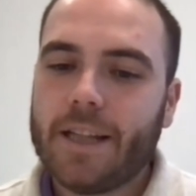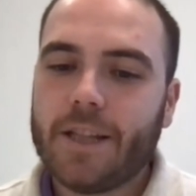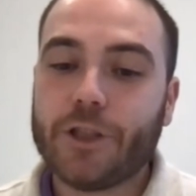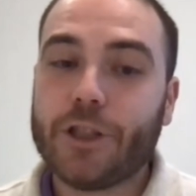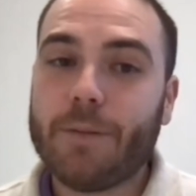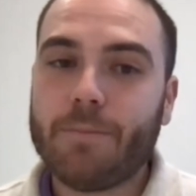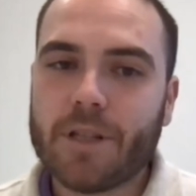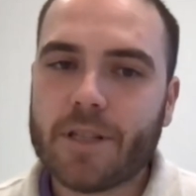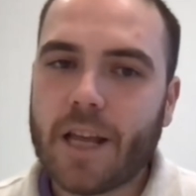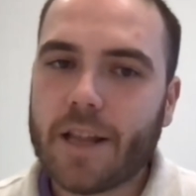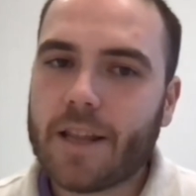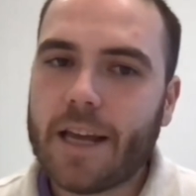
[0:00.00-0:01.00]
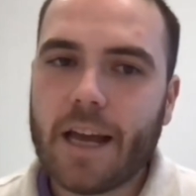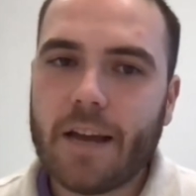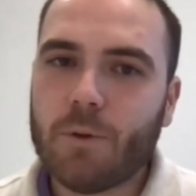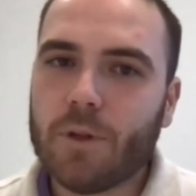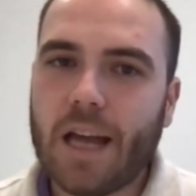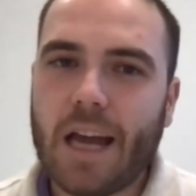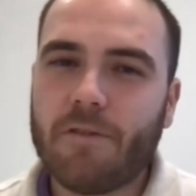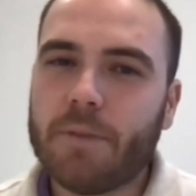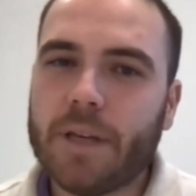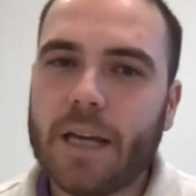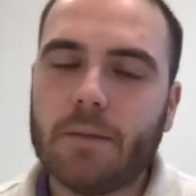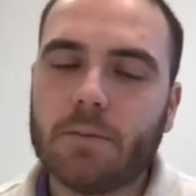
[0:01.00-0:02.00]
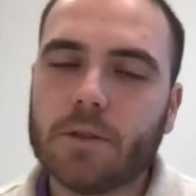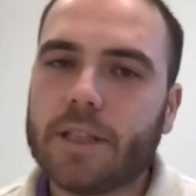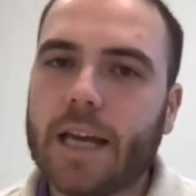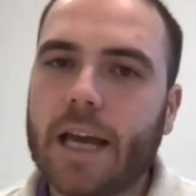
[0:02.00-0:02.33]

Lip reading: the cheapest that they will ever be able to